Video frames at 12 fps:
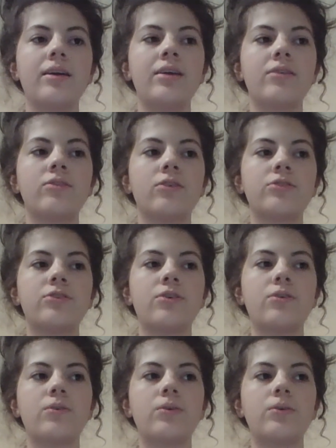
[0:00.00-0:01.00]
is
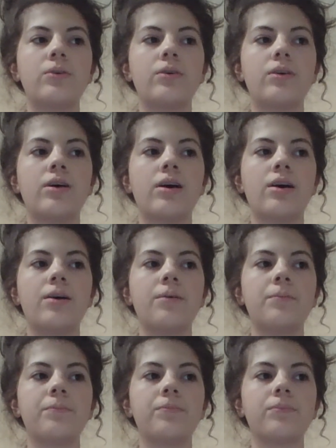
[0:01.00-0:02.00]
also
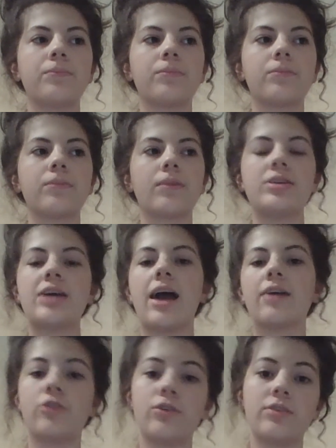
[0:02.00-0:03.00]

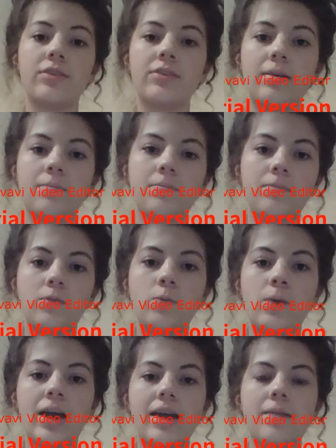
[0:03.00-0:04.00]
attacks her in the same
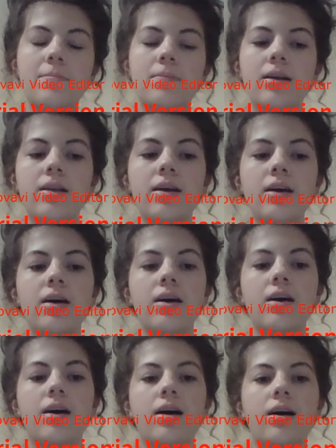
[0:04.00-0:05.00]
way, but
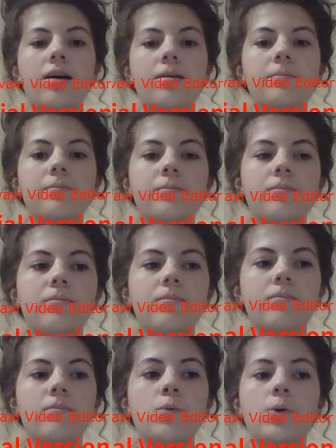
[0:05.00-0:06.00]

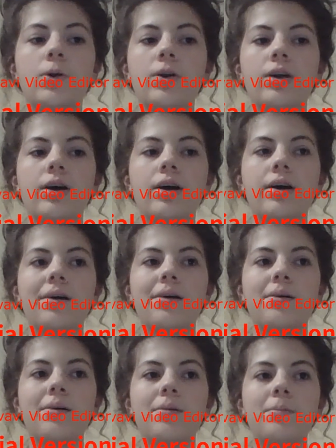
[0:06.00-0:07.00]
more.
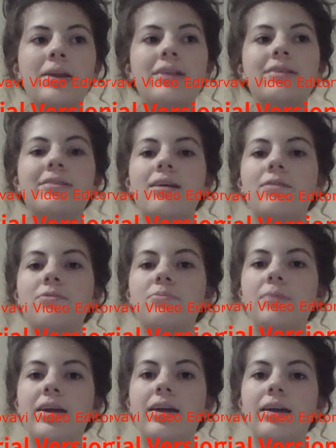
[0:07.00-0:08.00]
But instead of
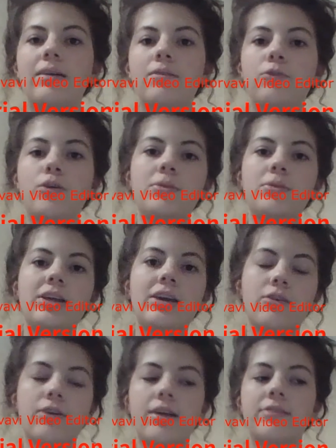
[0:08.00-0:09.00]
being
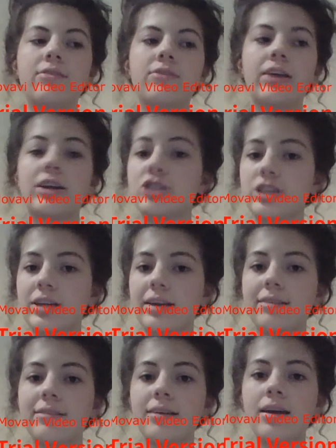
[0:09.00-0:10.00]
verbally aggressive like she
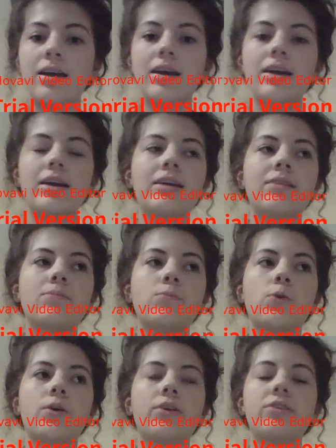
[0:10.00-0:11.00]
is, he's
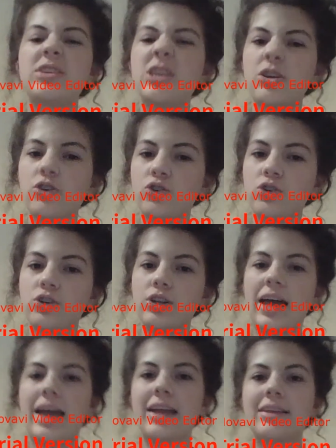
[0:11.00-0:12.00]
more
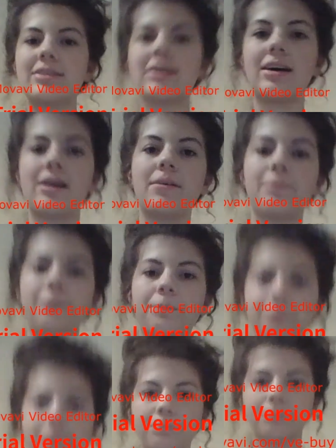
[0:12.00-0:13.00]
satirical and
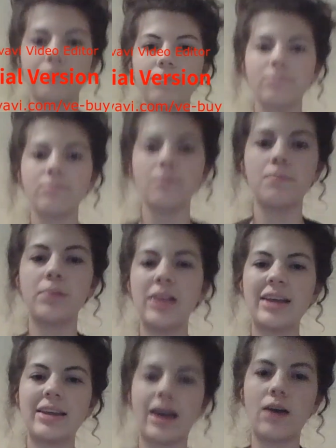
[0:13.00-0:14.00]

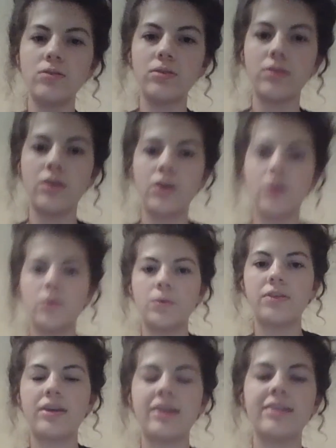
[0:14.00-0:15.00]
planned out
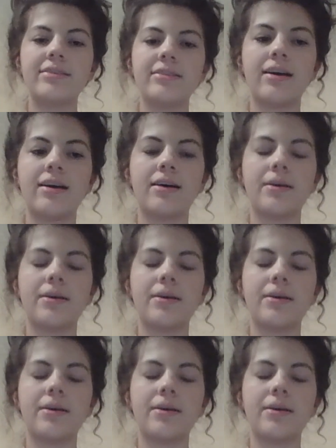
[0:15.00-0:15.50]
with his